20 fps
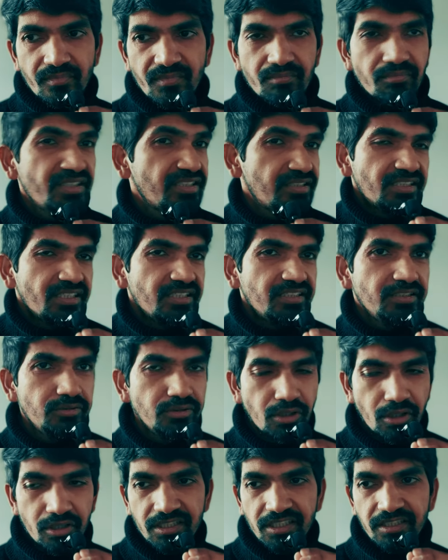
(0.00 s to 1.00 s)
Basically you will
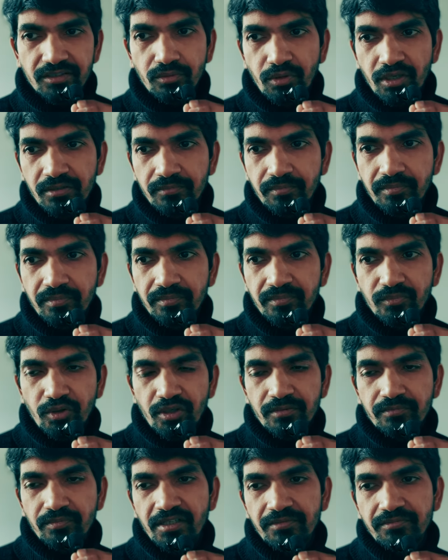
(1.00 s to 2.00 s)
not get
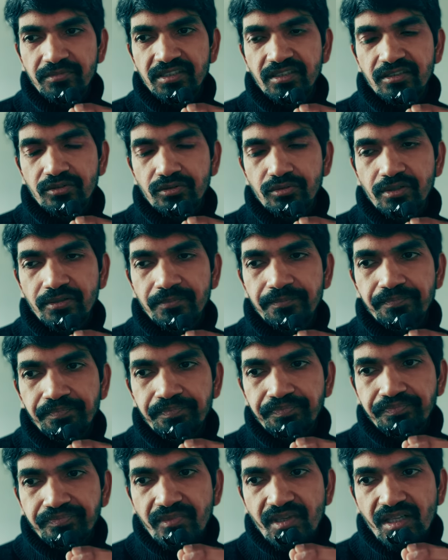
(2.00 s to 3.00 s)
work permit and so on.
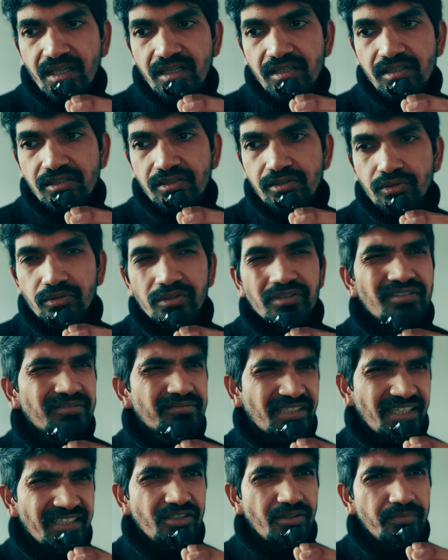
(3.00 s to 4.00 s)
So it's
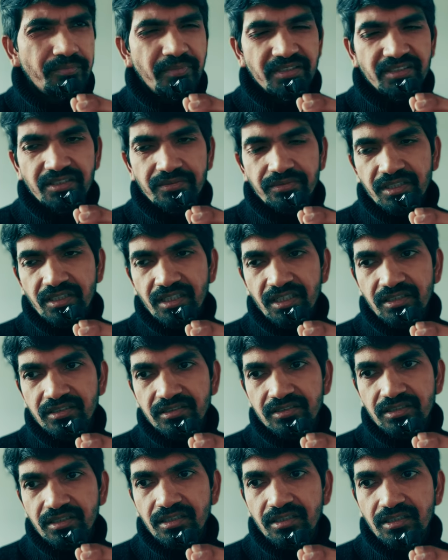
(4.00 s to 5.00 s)
kind of bit
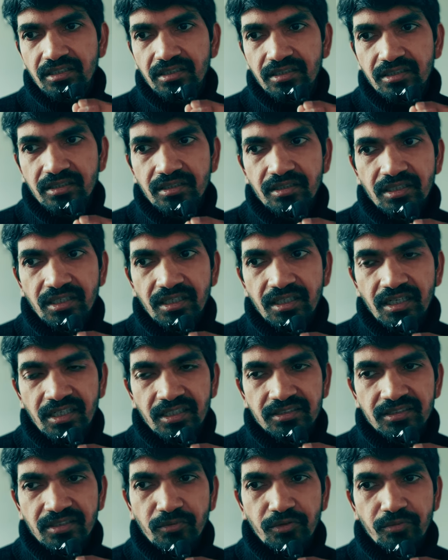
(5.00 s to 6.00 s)
difficult
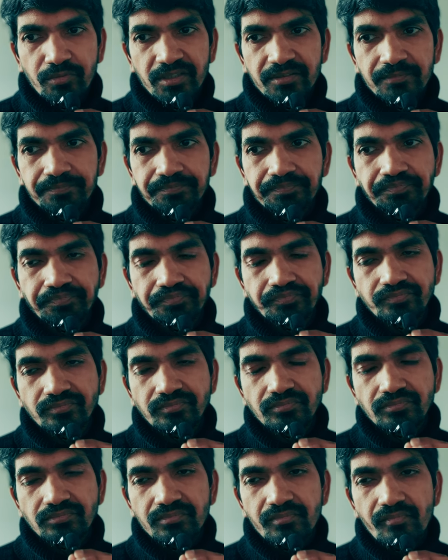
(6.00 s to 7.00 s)
at the moment.
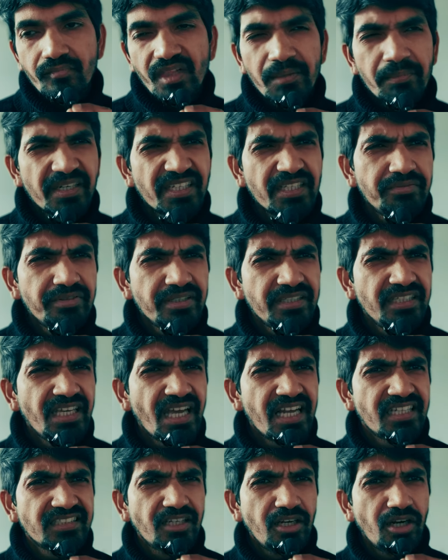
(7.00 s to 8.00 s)
But if he
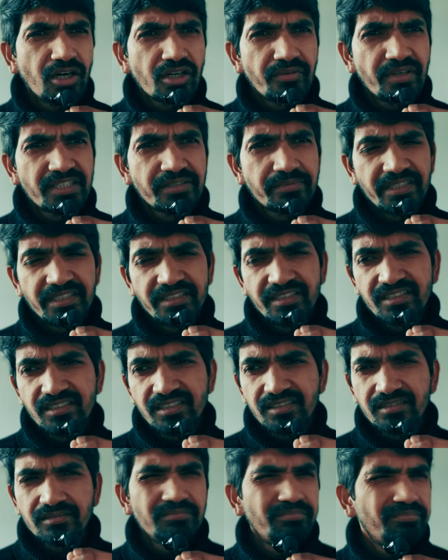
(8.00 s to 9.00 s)
has a lot of
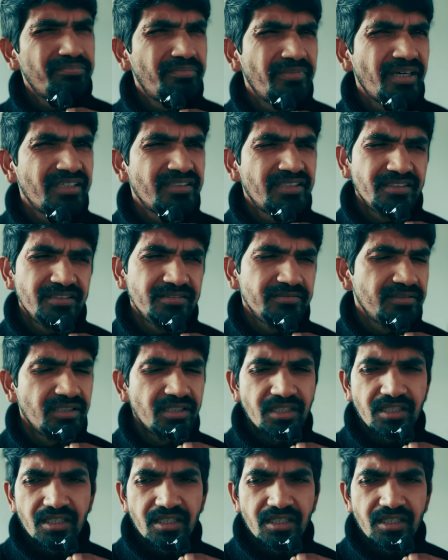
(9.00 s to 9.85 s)
experiences, I think